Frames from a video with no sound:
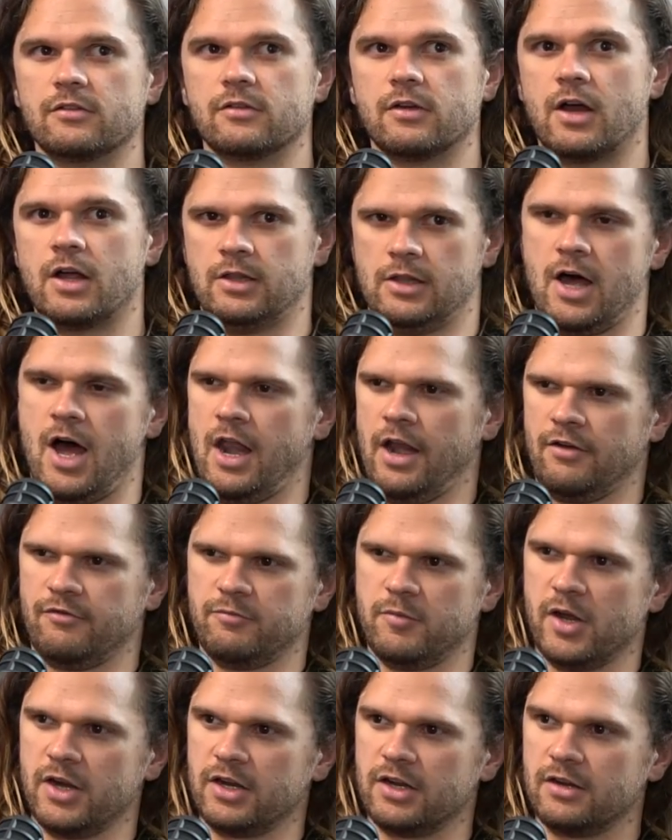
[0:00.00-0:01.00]
a lot of
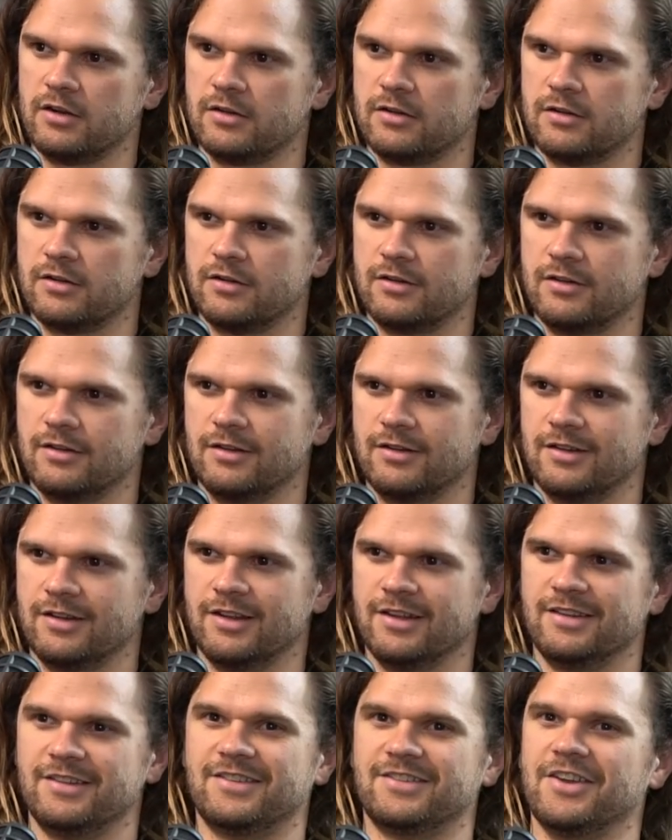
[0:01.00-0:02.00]
money.
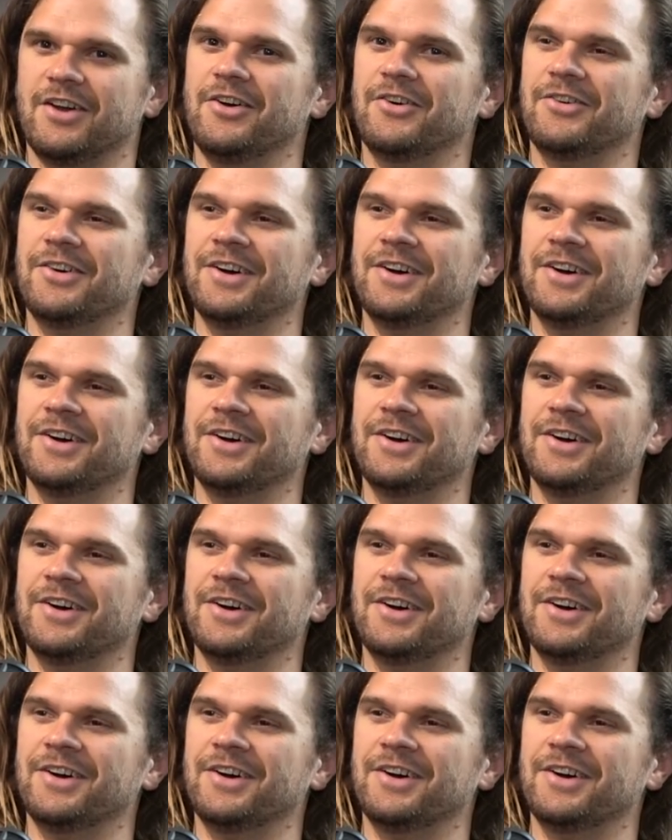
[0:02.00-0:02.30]
Mm-hmm.